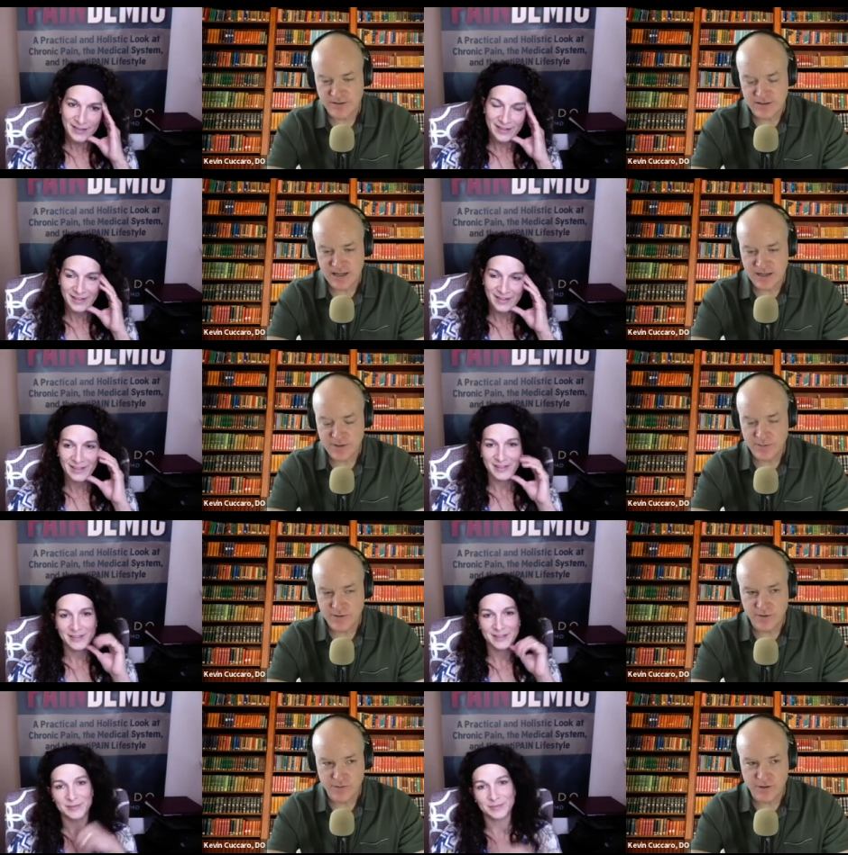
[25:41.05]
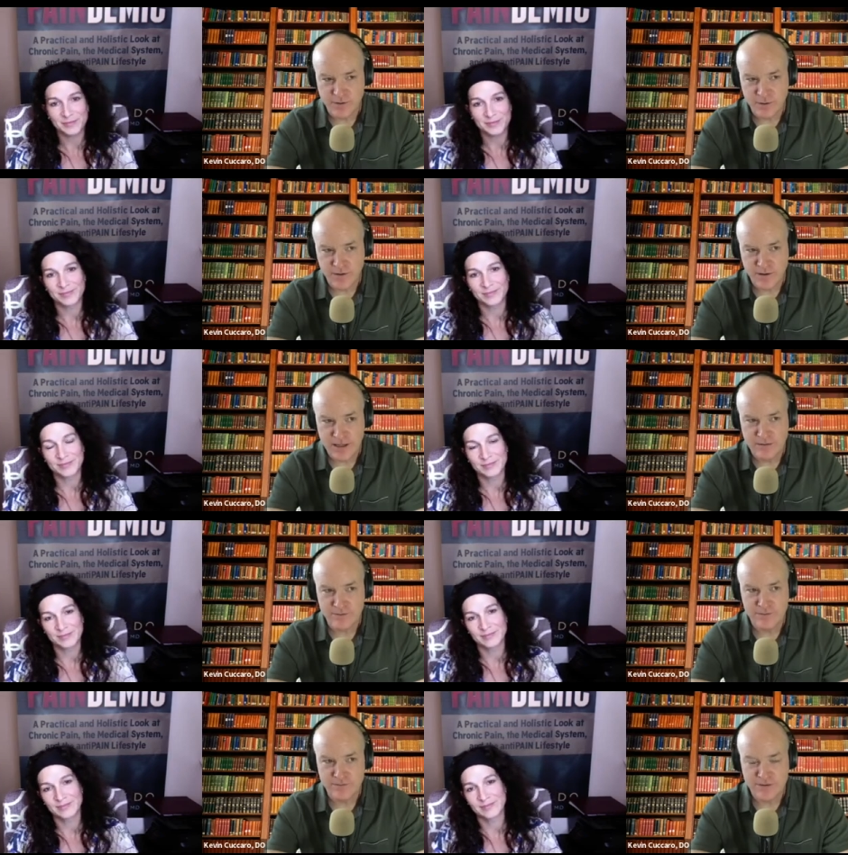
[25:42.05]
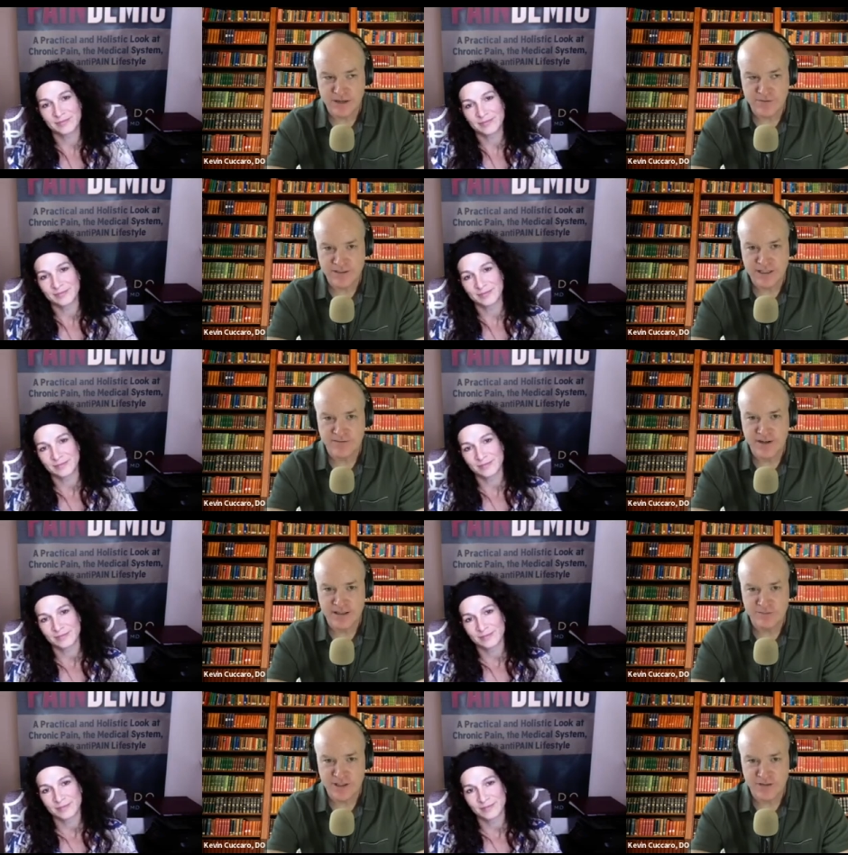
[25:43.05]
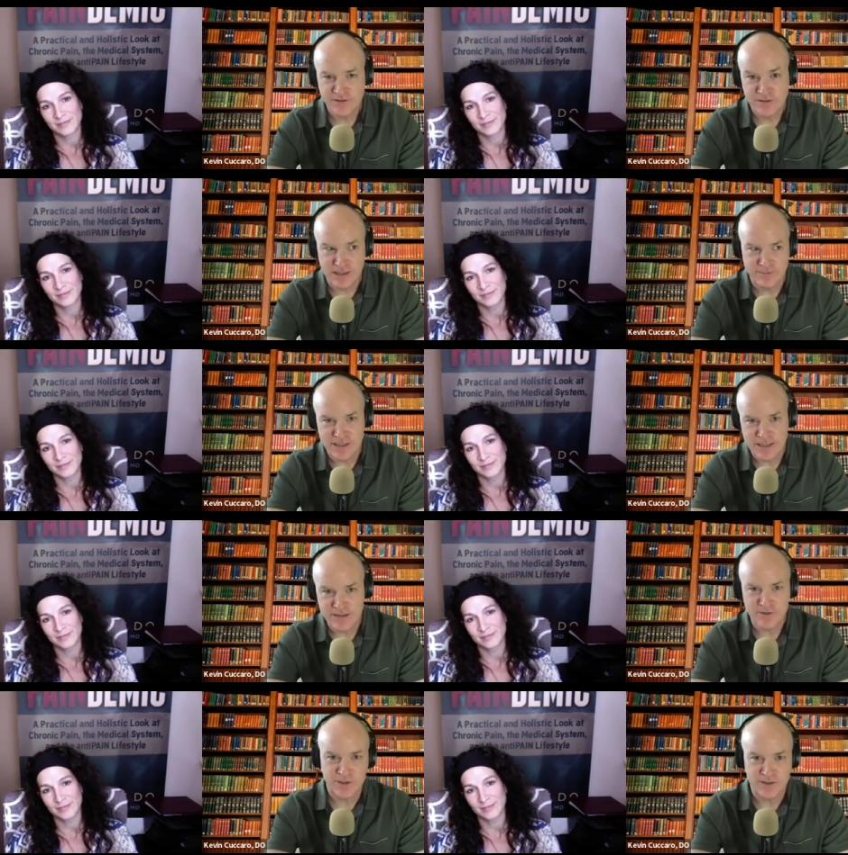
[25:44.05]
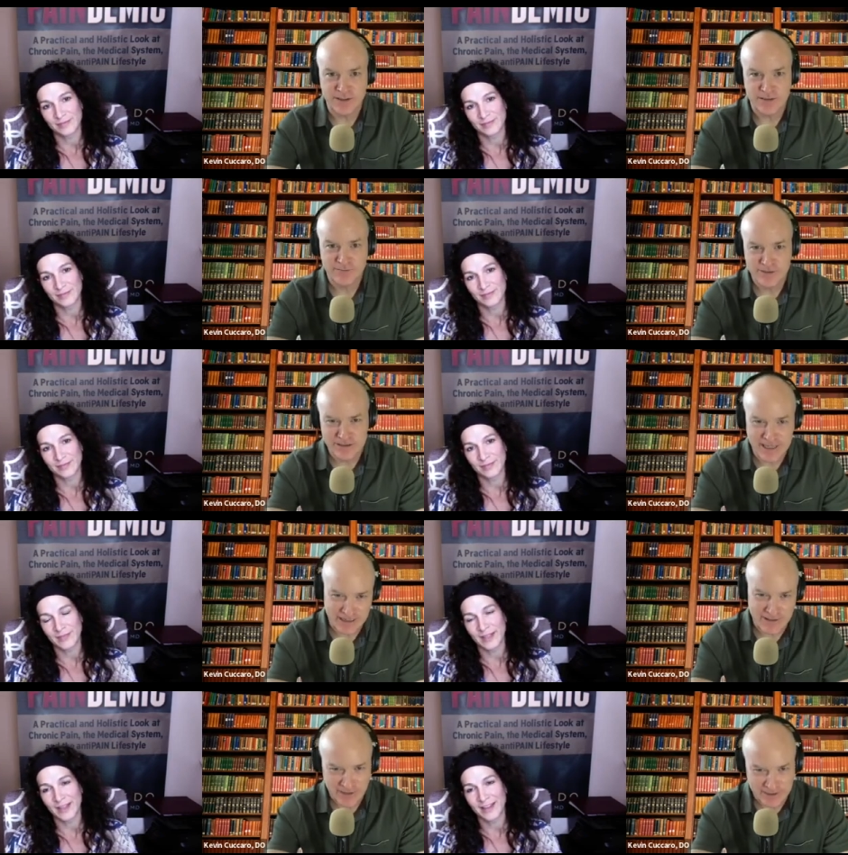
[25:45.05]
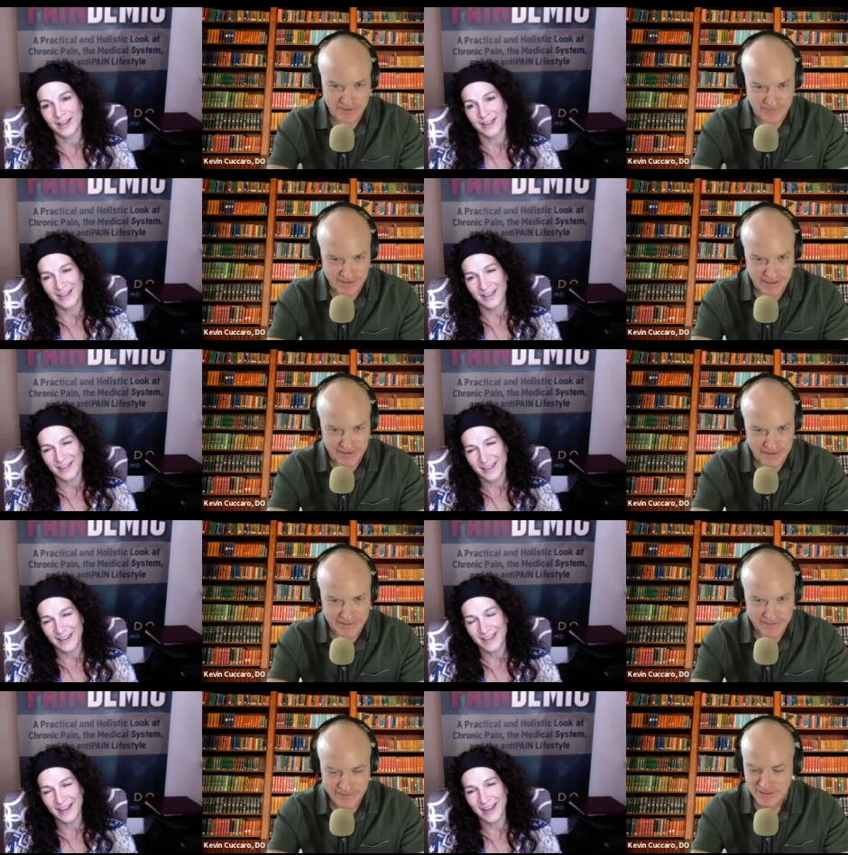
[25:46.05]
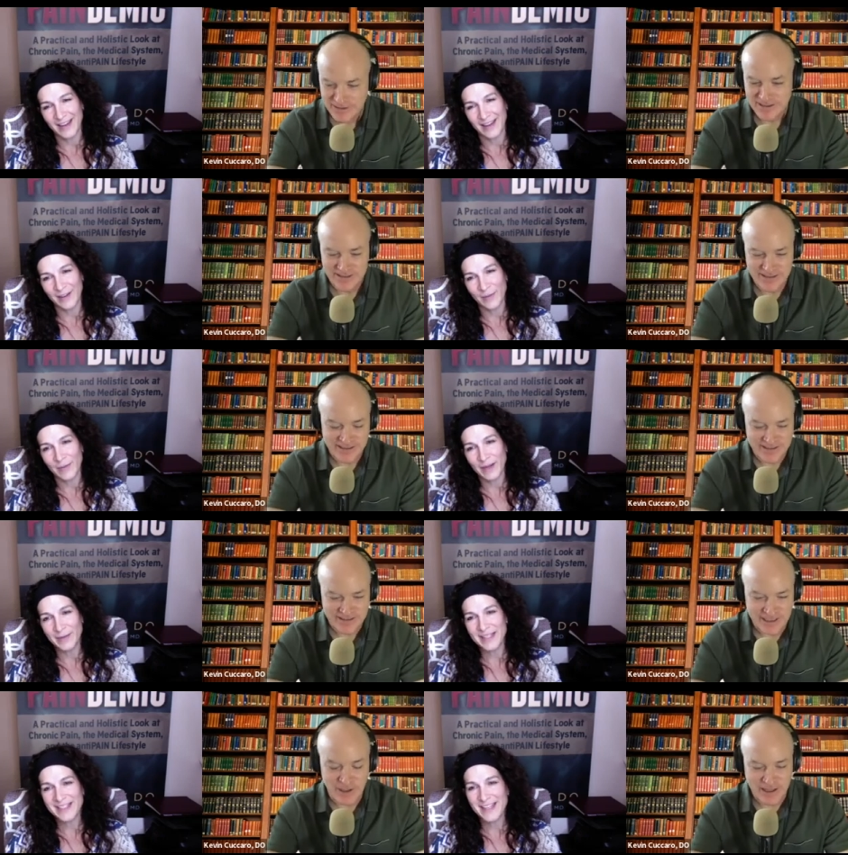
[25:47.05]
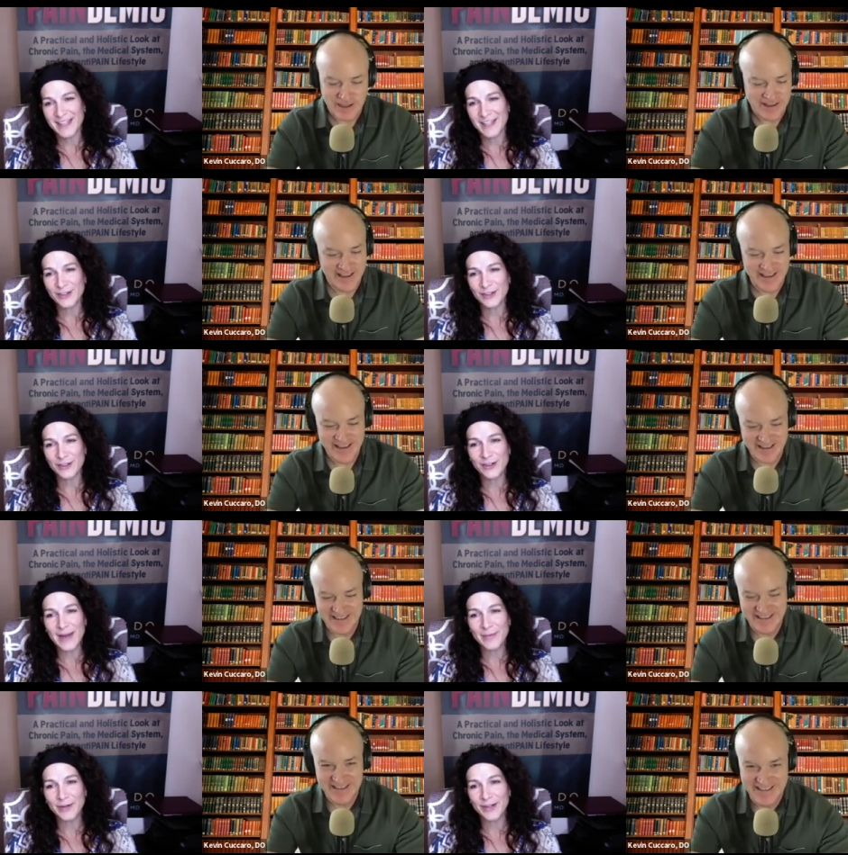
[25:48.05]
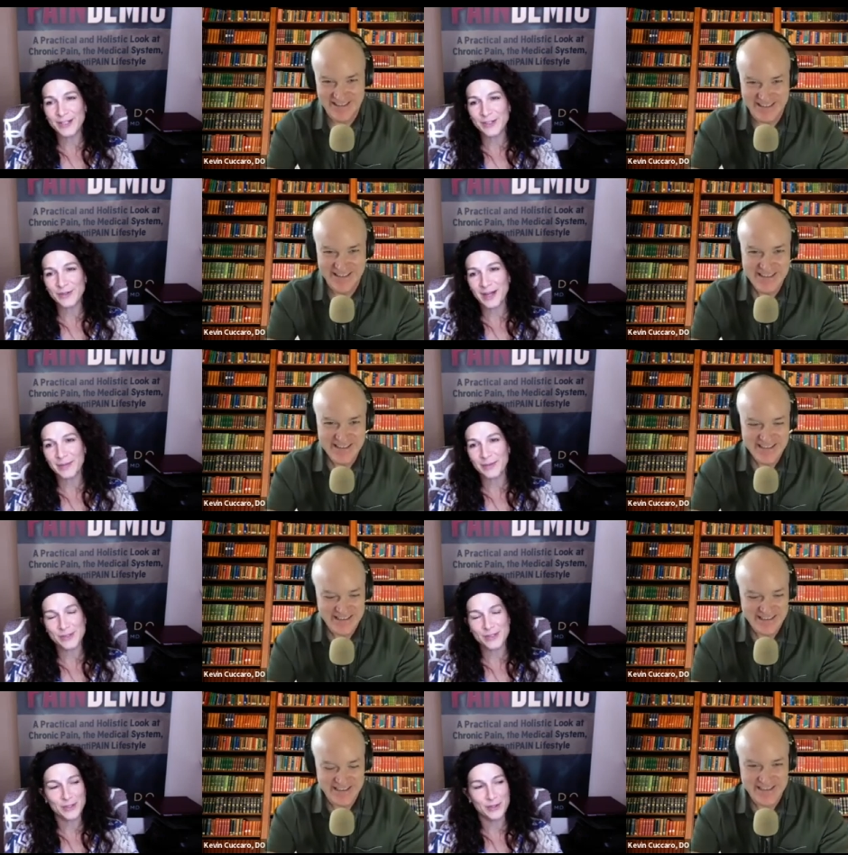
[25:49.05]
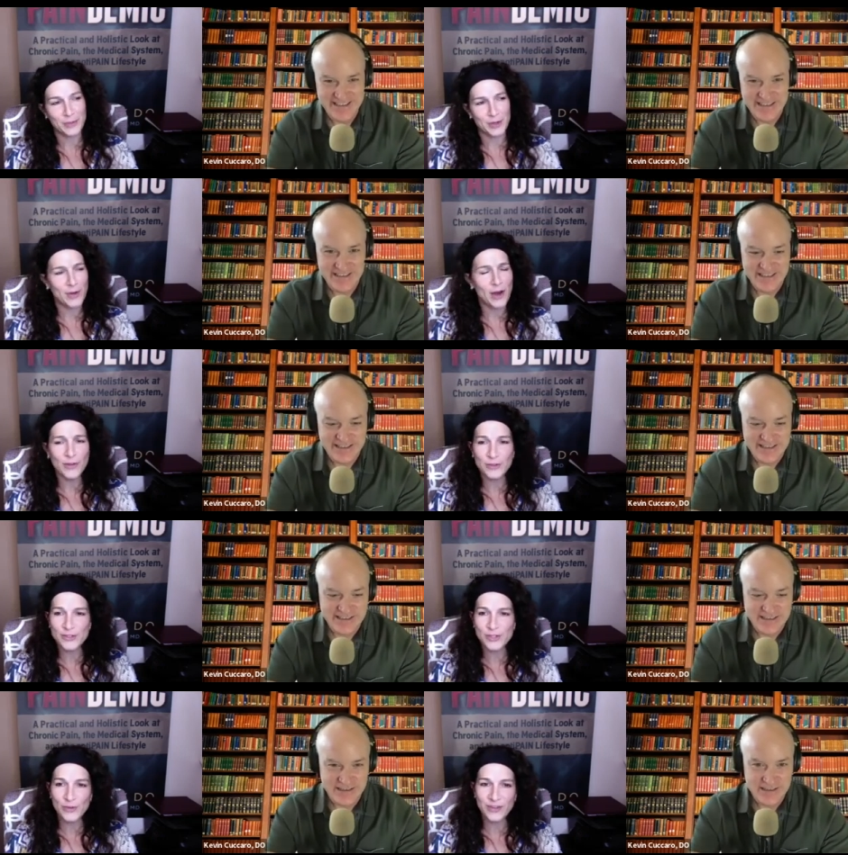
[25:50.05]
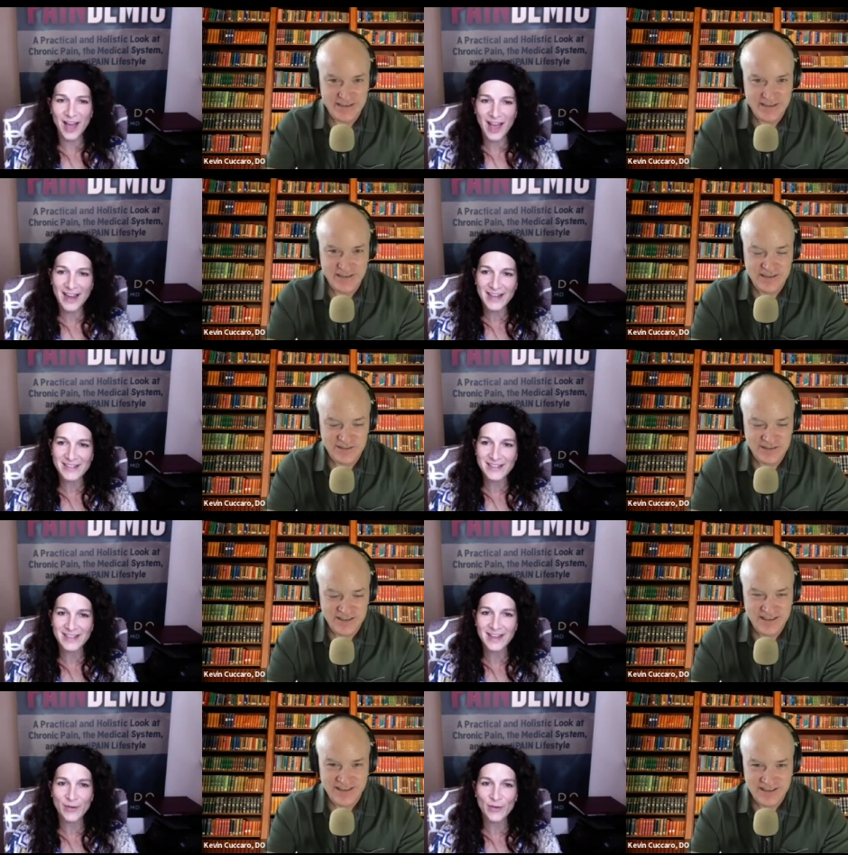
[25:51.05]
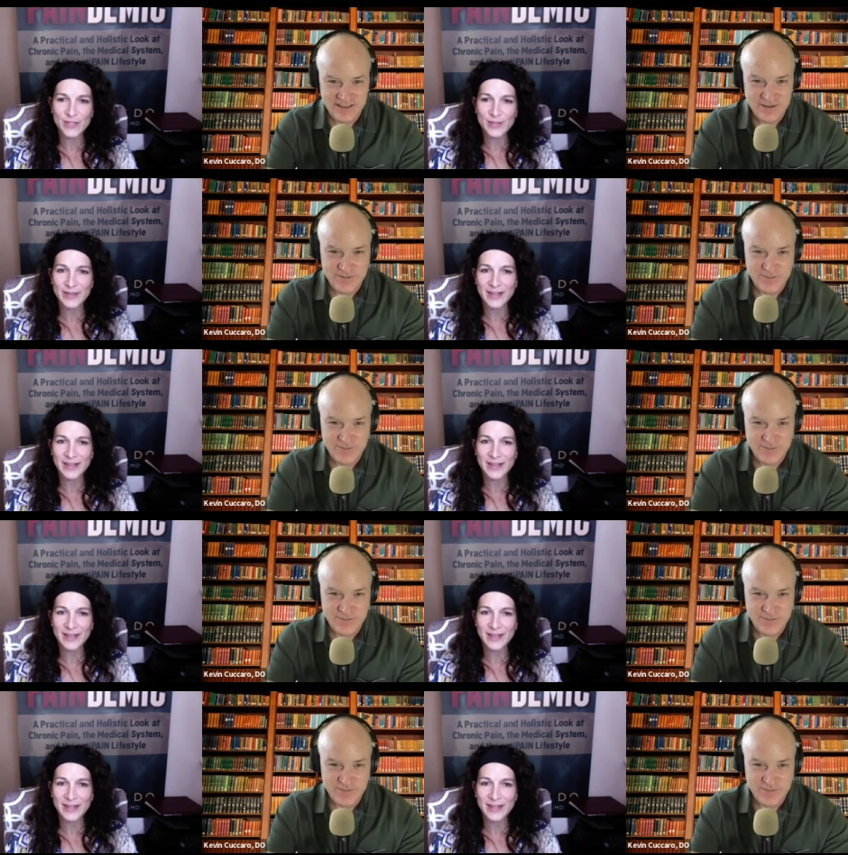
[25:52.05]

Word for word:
Speaker 1: a lot of people who are, who are like self-identifying themselves as i'm an evil person which is kind of the like the funny thing
Speaker 2: yeah but I mean, it's like your your neighbor, your next door neighbor is a serial murderer. Oh, they're so nice, and they've always been